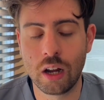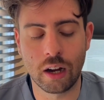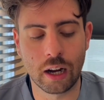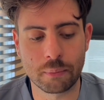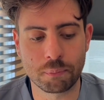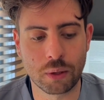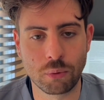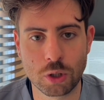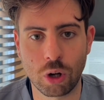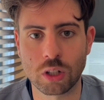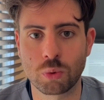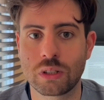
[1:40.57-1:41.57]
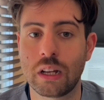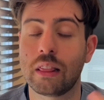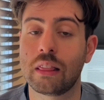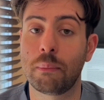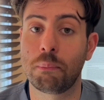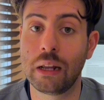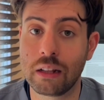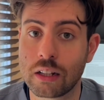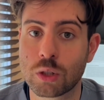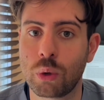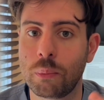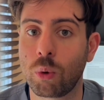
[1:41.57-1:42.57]
And the results was that the
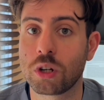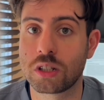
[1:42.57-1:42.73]
platelets were more